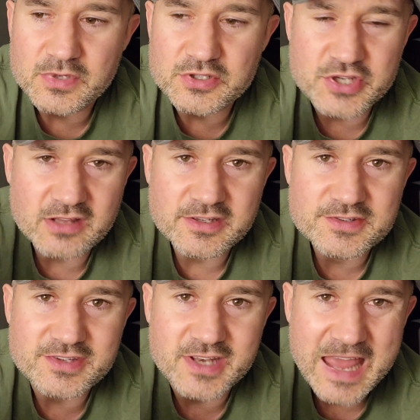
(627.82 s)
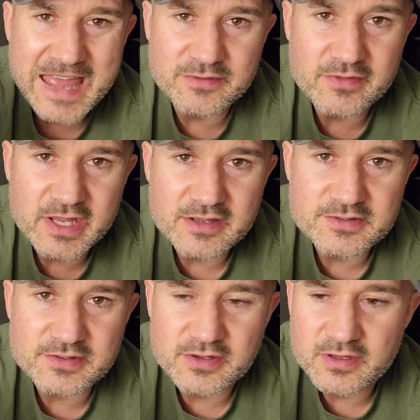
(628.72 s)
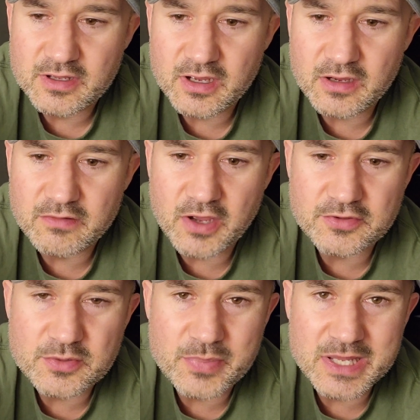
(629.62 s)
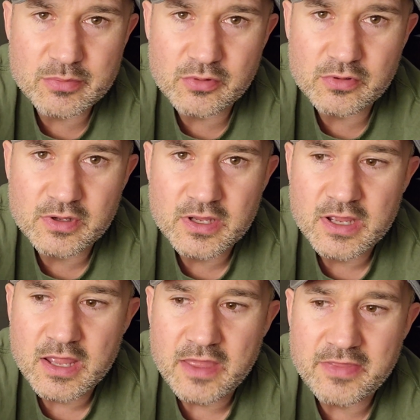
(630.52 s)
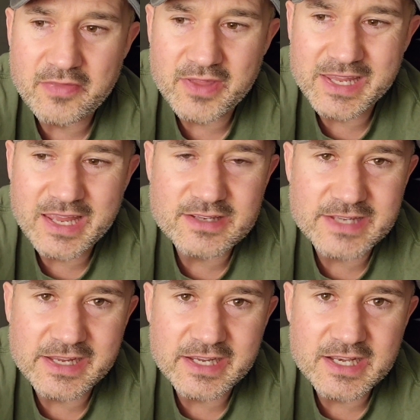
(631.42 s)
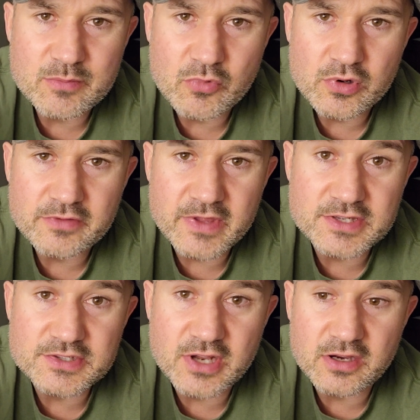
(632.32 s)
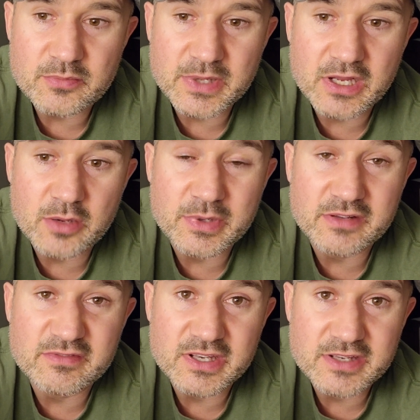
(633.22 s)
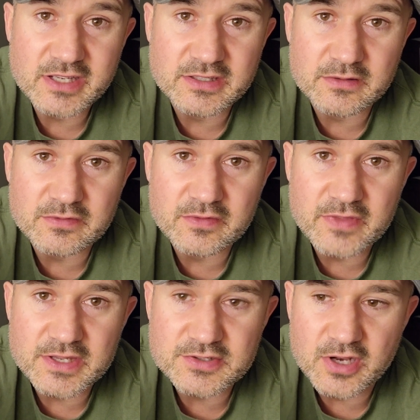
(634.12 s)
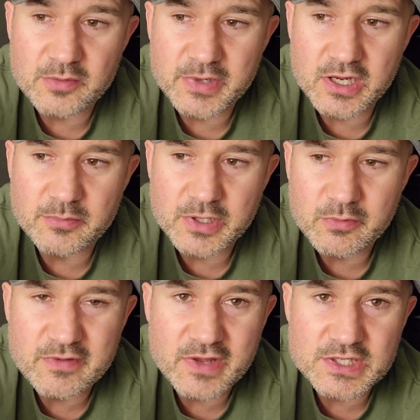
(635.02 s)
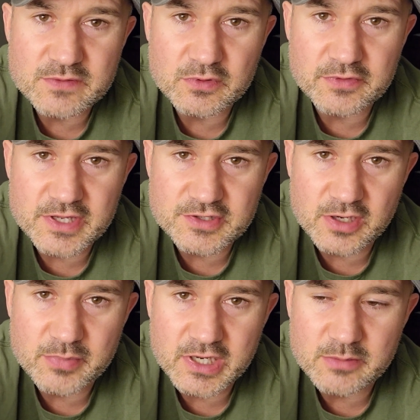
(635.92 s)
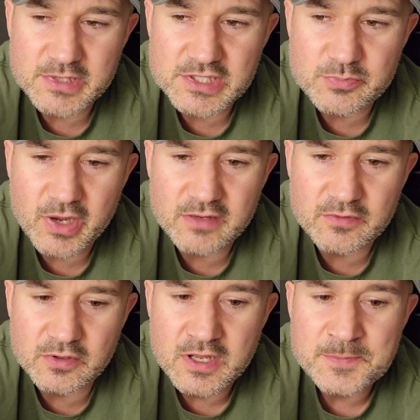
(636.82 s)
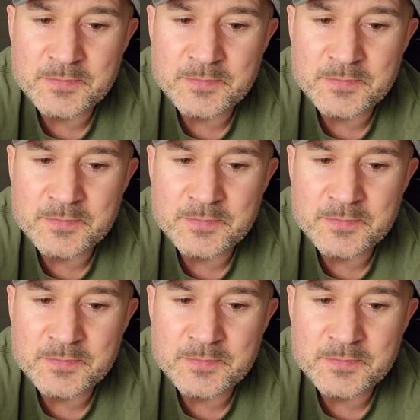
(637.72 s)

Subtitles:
jealous and envious of other people that they can't take it anymore, and they start becoming vindictive, they start becoming revengeful, they start becoming spiteful,